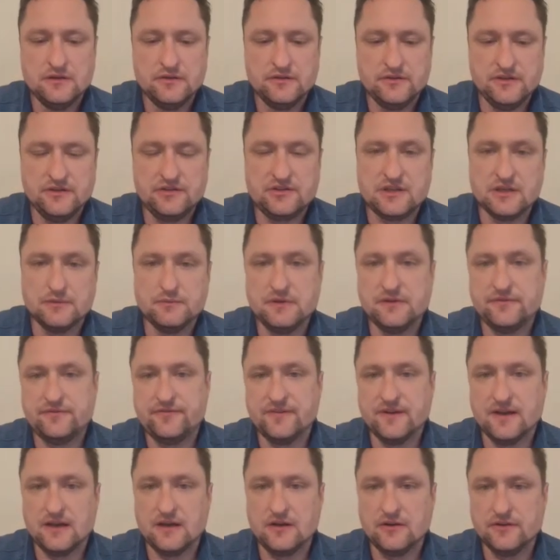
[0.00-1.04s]
These can be
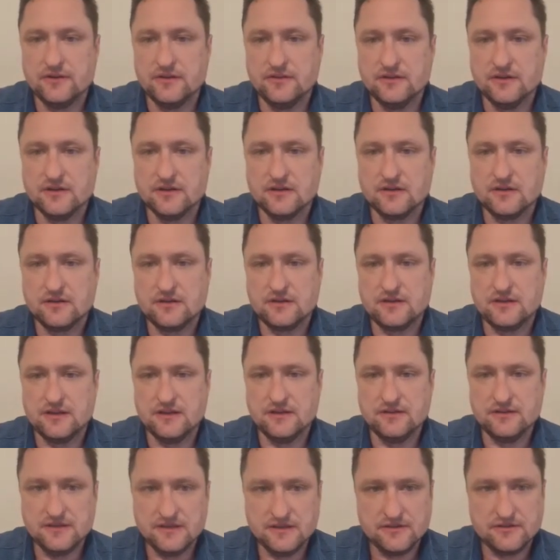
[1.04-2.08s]
found in the
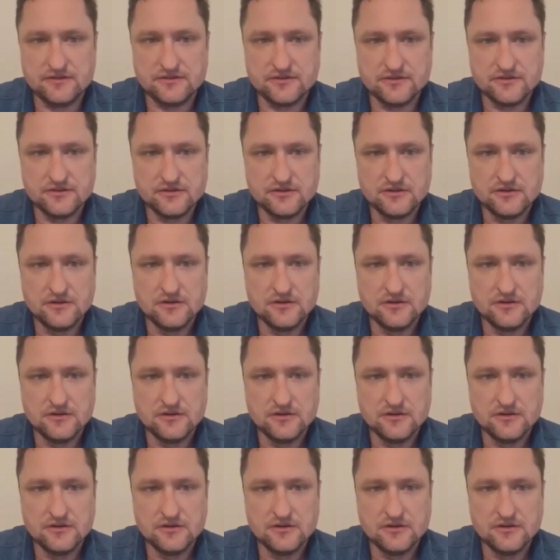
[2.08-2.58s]
kidneys,